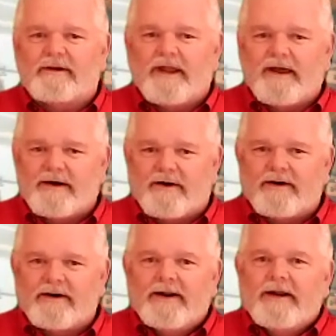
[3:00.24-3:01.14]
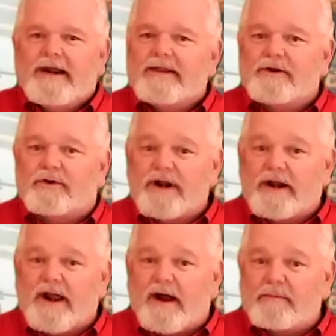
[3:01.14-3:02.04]
letter in the
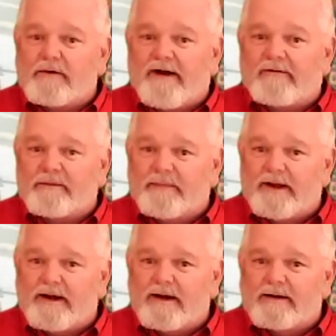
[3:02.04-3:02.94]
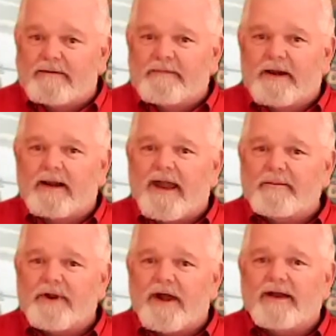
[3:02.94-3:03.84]
Greek alphabet,
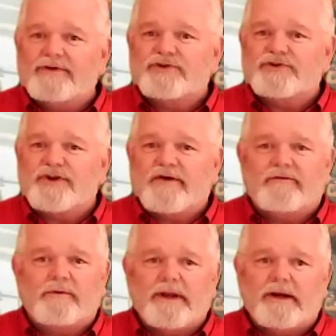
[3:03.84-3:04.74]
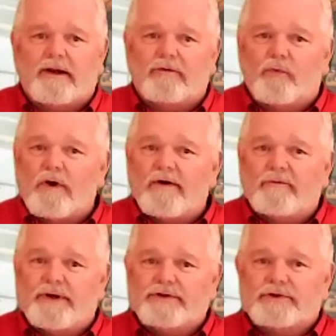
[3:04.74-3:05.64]
lambda has several meanings, one of
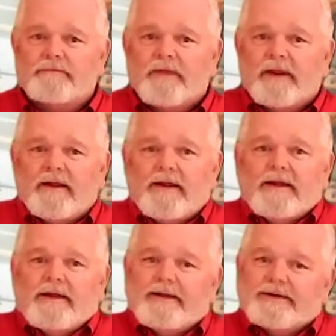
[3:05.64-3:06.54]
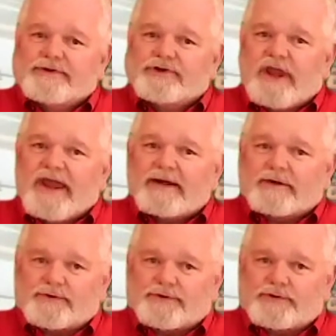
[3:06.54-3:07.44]
which is
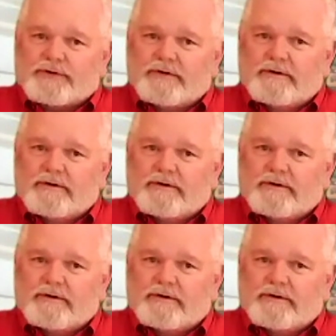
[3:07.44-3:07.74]
scales,